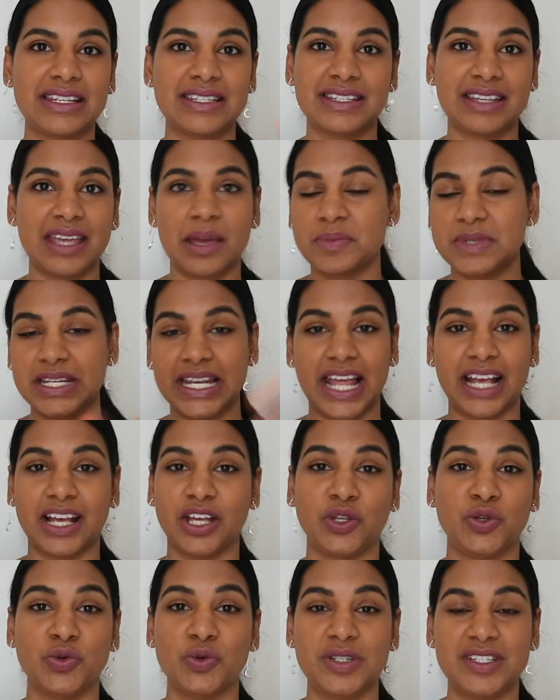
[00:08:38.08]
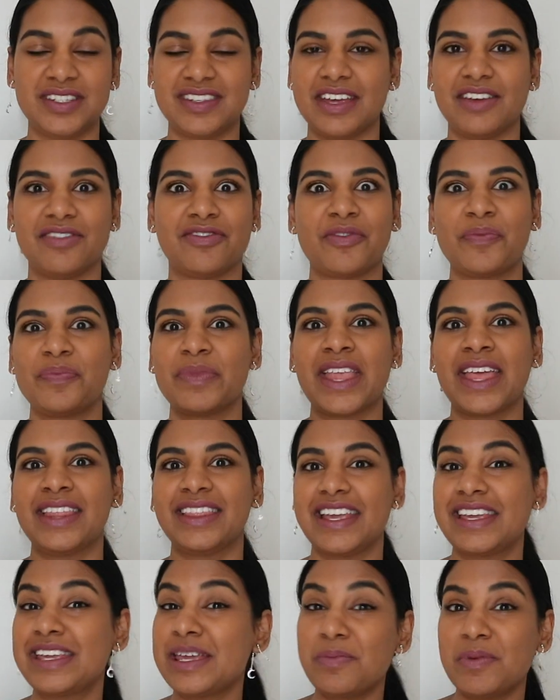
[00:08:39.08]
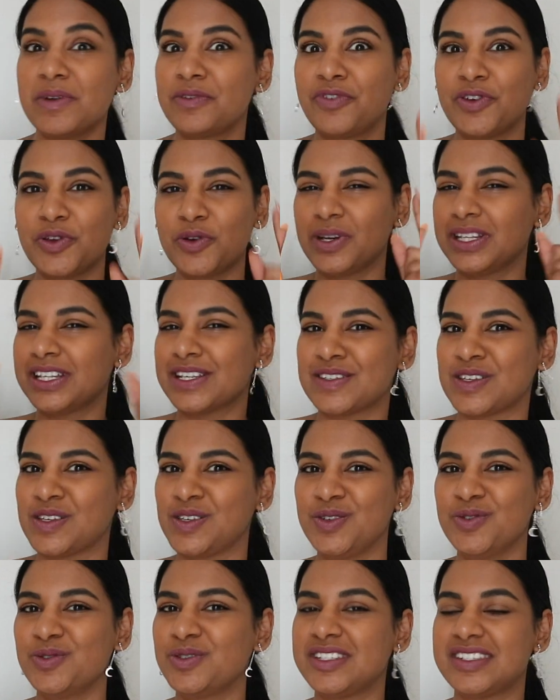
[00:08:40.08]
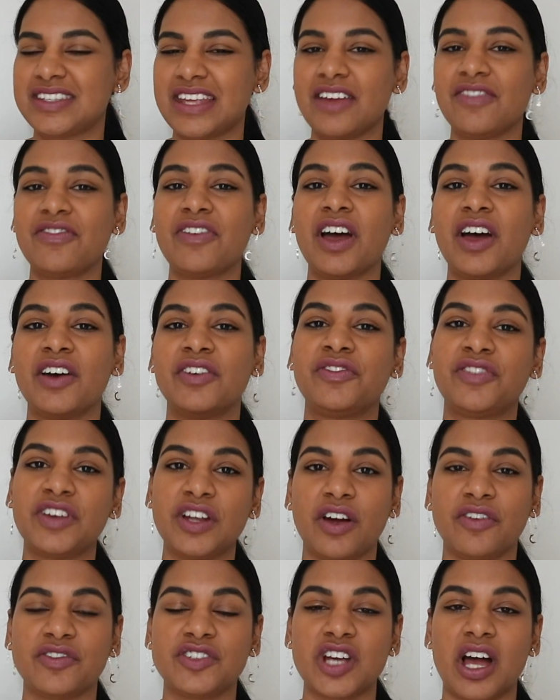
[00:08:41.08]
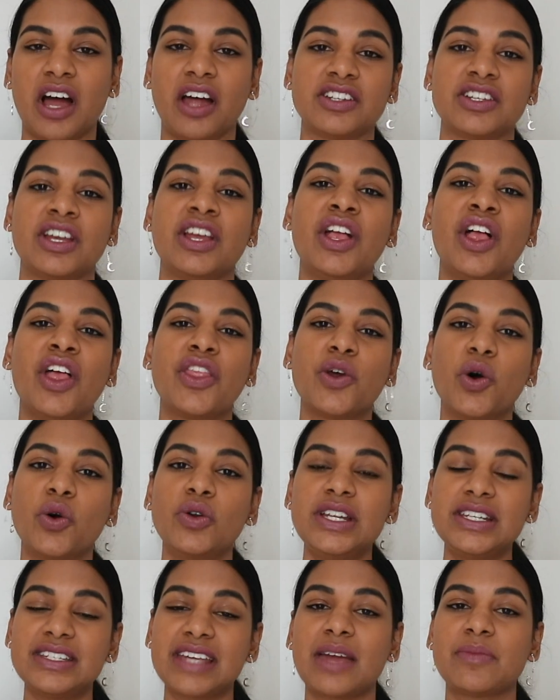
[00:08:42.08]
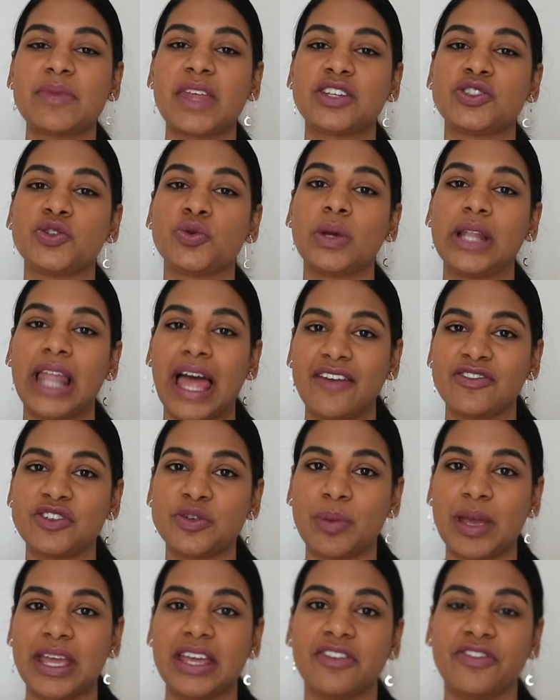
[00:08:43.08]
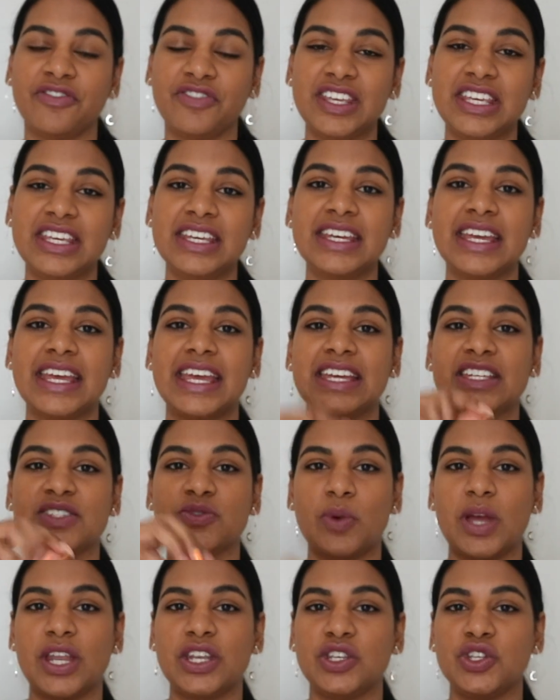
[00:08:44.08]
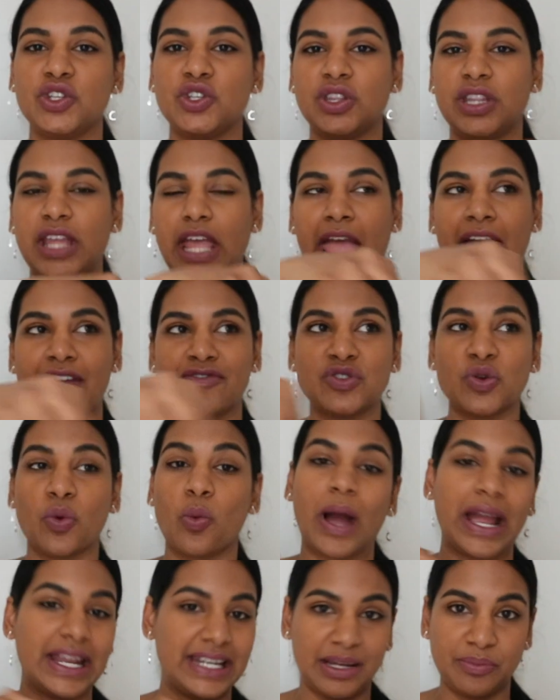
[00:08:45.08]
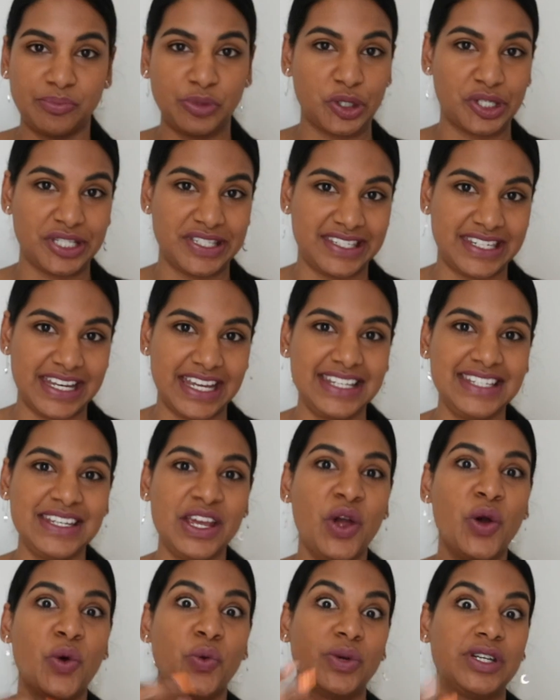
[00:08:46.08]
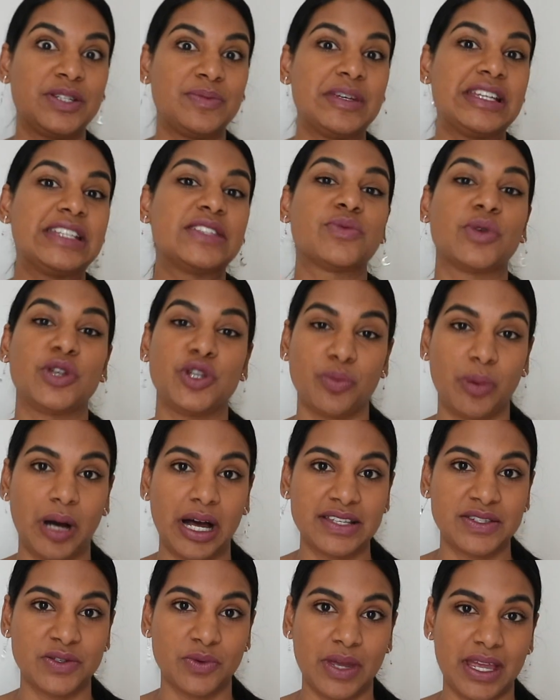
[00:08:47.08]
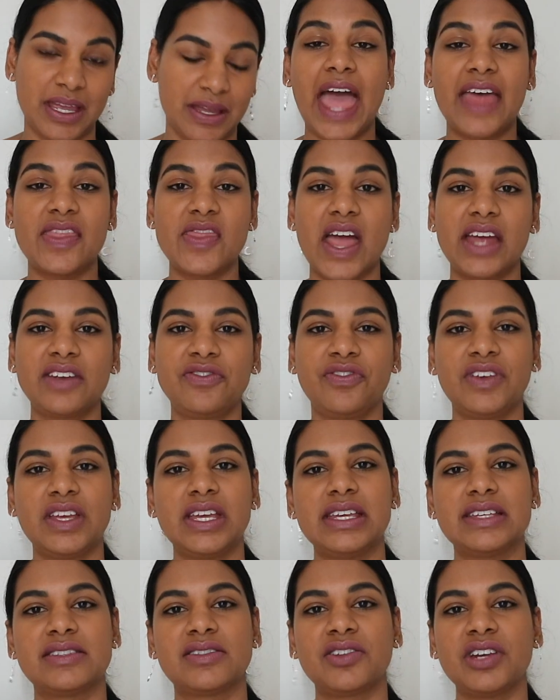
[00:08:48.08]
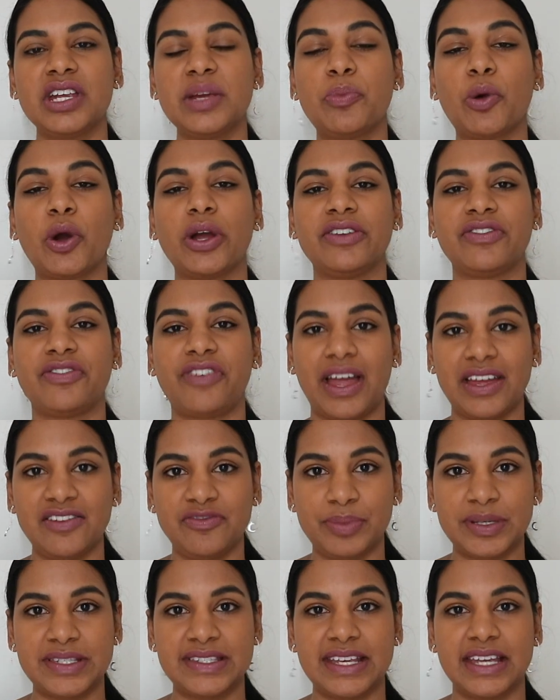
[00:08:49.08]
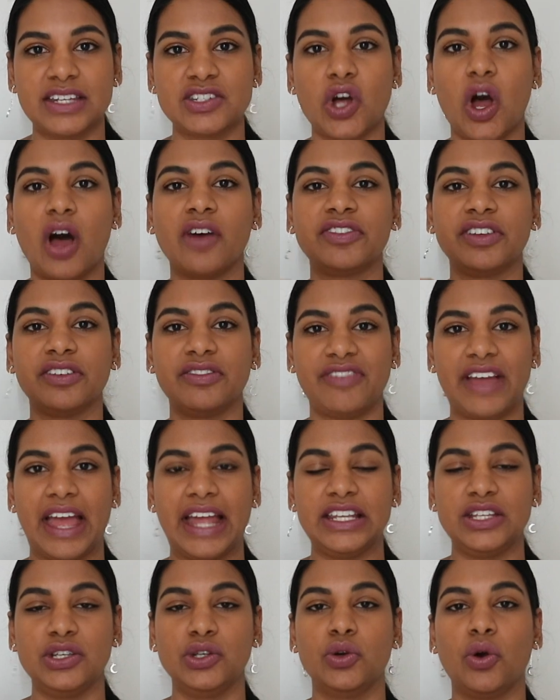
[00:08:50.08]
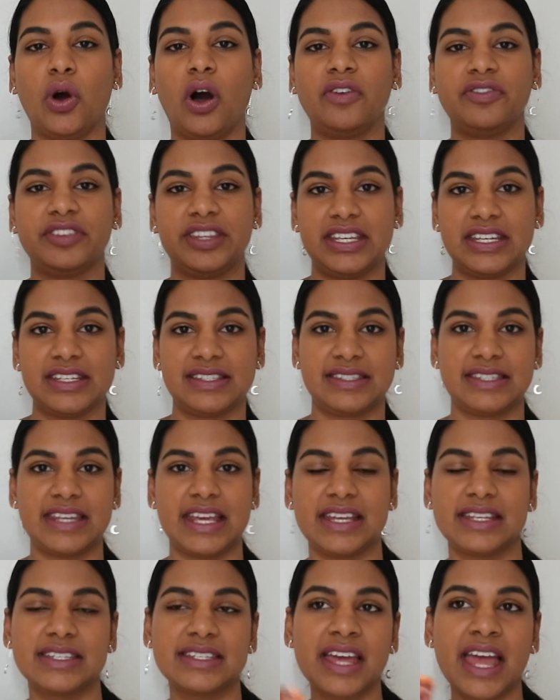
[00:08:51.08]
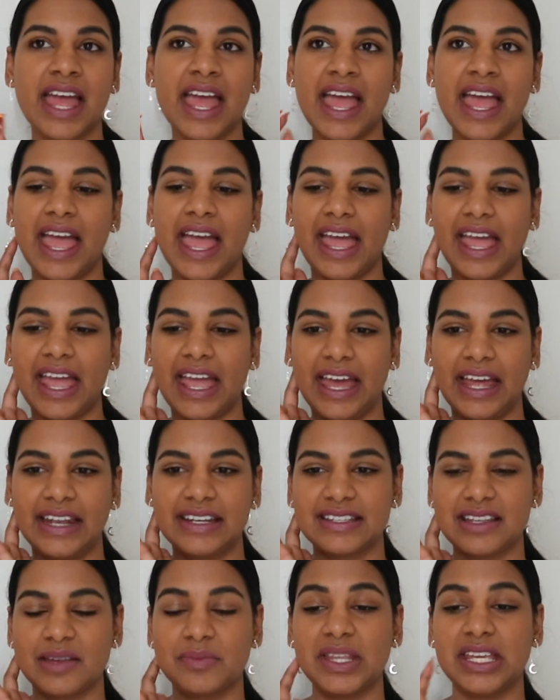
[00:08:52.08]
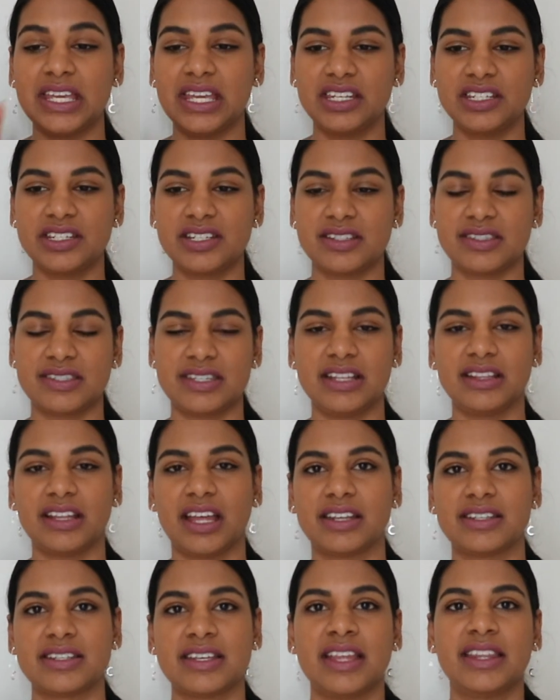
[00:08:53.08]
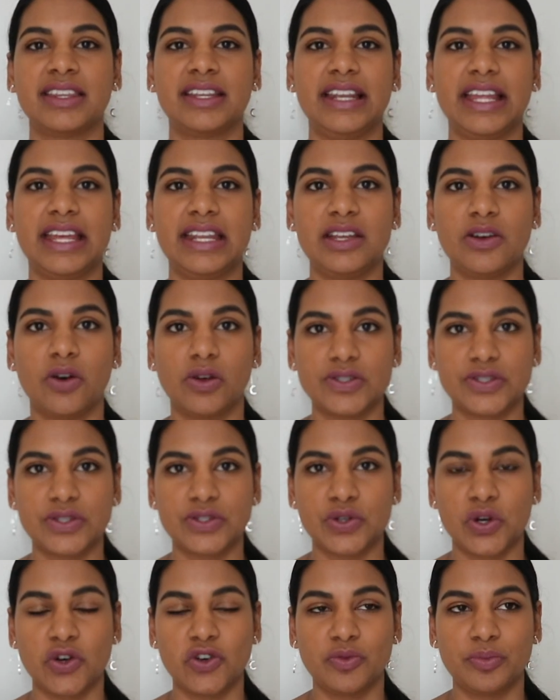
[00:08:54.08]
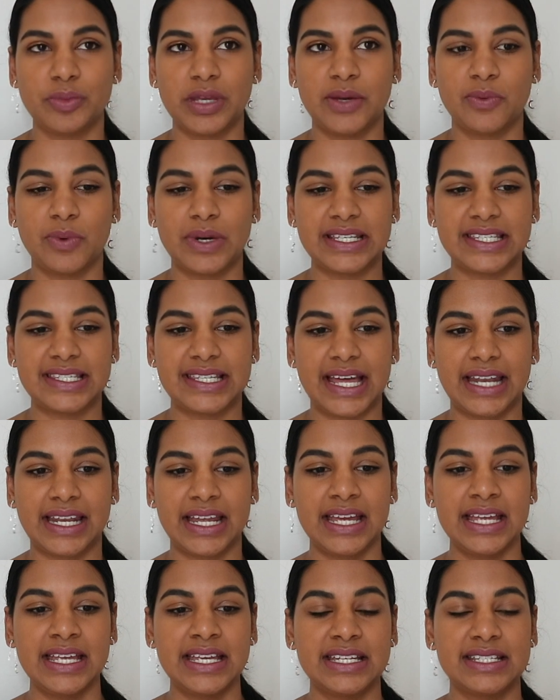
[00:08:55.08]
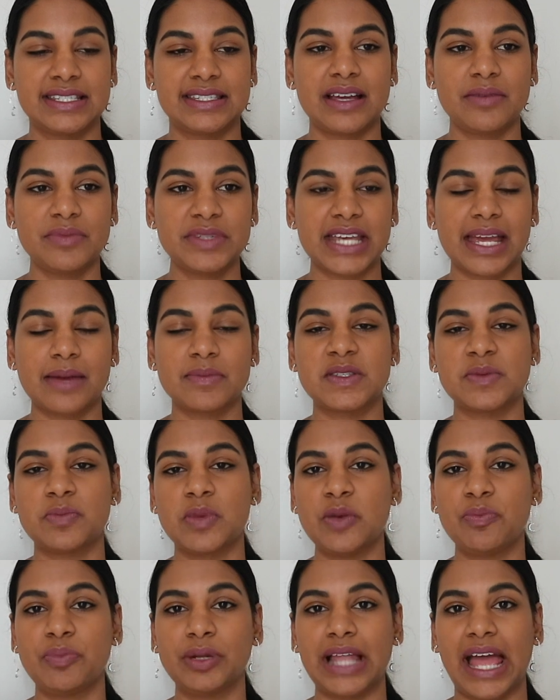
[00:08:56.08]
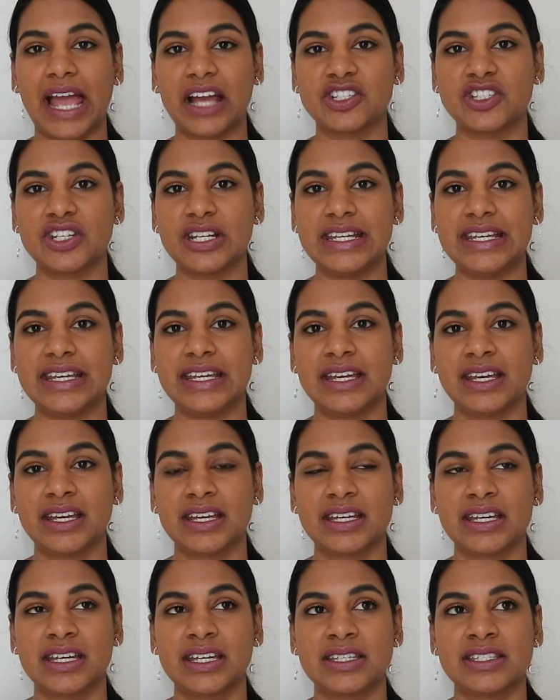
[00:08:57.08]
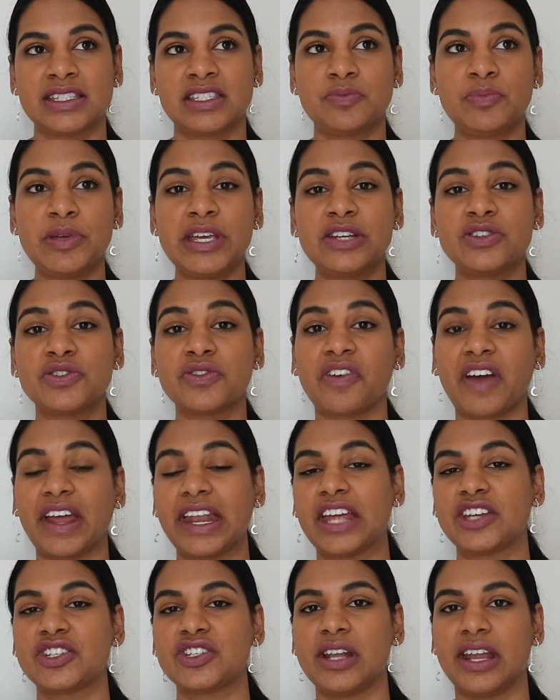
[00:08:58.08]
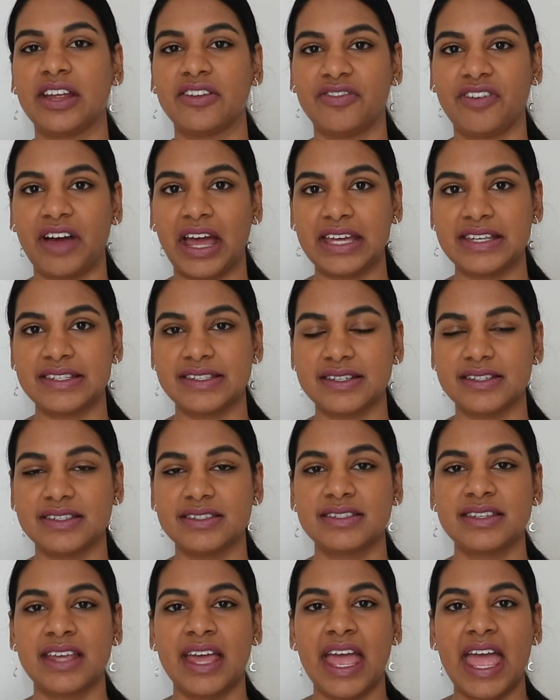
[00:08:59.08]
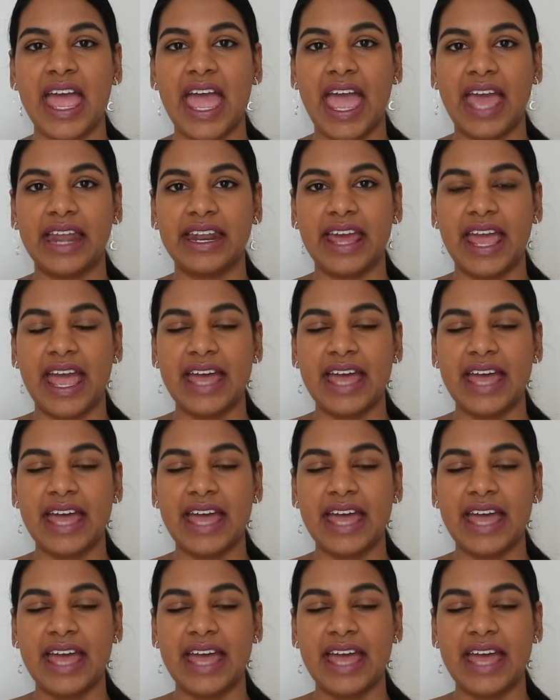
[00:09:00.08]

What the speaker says: it's kept in like a huge safe. They keep it for you in this huge safe free of charge. The only time that you will have to pay a fee is when they have to wind up your estate, which means when you pass away. And that fee is 3.5% of the value of the estate. And something interesting that the lady also told me was that sometimes people actually speak to financial advisors, and